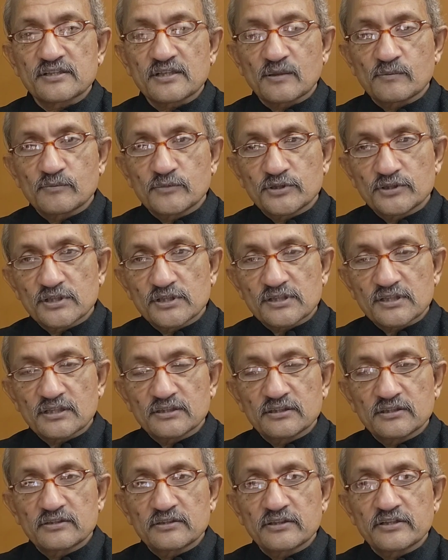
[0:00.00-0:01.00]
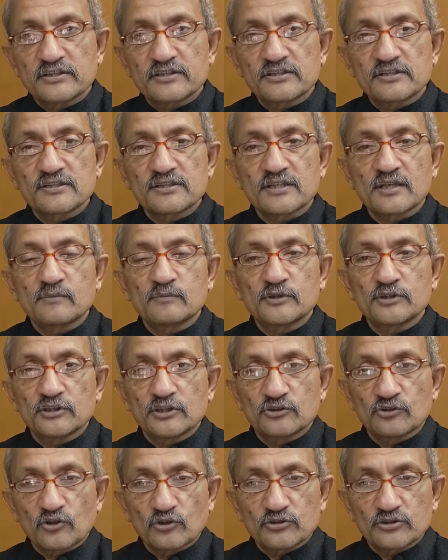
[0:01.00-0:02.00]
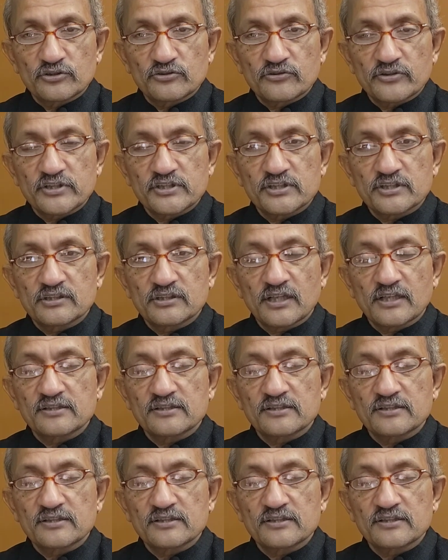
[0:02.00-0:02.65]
some in the Southern region, some in the Northern region,